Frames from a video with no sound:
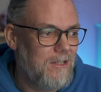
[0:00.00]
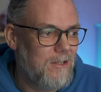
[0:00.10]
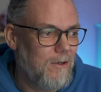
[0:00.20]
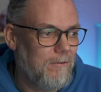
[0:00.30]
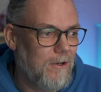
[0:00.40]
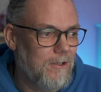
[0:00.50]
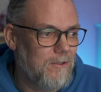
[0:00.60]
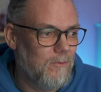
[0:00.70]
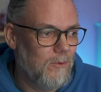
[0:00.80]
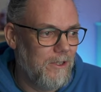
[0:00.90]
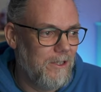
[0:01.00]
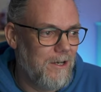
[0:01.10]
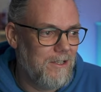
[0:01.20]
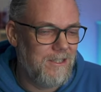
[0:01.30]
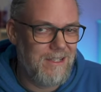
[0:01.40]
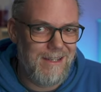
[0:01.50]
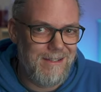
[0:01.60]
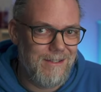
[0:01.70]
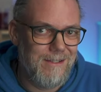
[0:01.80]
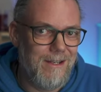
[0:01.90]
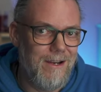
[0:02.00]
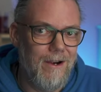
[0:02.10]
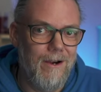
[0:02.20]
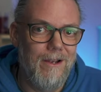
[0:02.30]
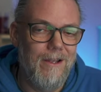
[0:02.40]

So I've got some really nice steaks in there.